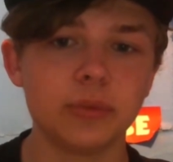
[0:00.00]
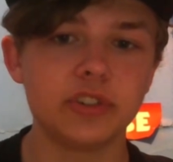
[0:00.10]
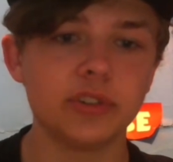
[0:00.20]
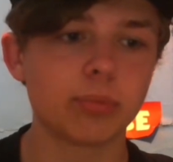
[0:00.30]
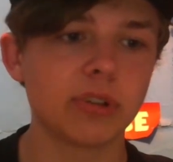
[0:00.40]
which
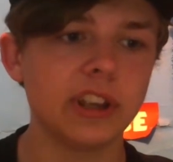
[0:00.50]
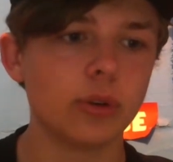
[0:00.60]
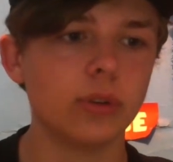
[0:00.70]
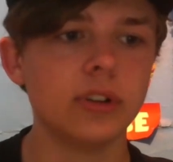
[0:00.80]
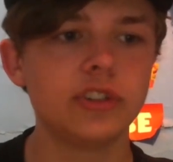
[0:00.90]
is pretty
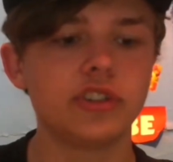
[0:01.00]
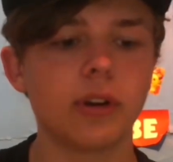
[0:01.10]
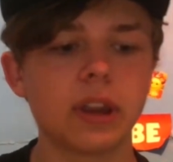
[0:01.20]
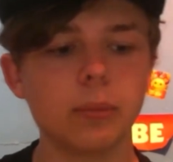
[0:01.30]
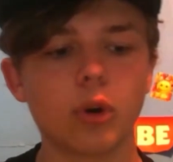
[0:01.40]
cool,
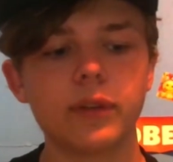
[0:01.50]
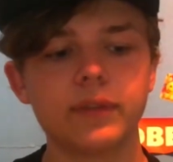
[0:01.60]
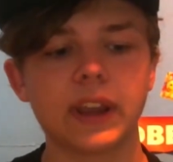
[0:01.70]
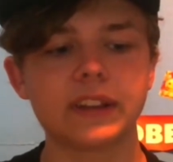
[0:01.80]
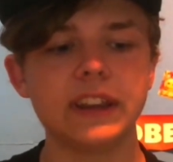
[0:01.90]
showing more of
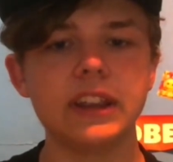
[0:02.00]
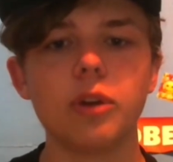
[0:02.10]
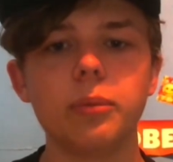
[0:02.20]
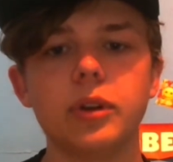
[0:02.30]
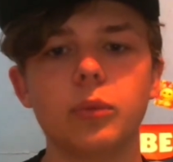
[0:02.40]
like the
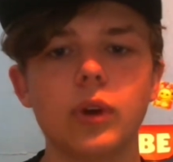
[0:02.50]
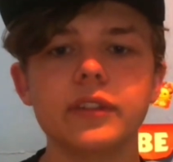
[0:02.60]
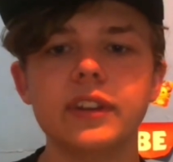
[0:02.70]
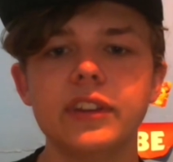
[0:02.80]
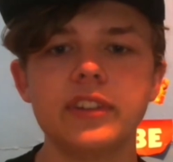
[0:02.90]
open
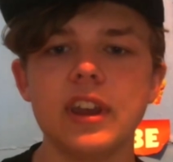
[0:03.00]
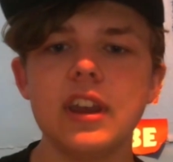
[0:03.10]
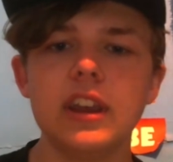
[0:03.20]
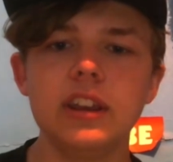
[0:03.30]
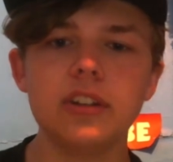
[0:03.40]
worldness.
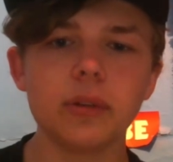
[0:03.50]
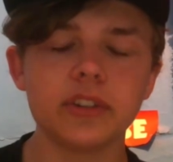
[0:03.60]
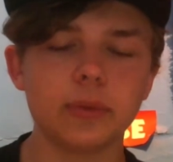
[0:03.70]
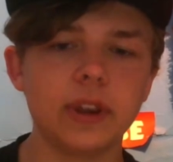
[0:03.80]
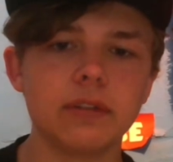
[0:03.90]
You know
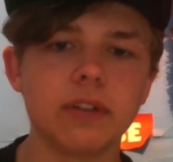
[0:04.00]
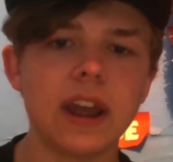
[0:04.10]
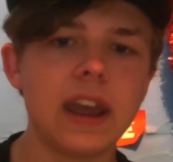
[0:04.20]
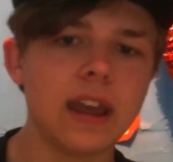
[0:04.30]
what's weird, right?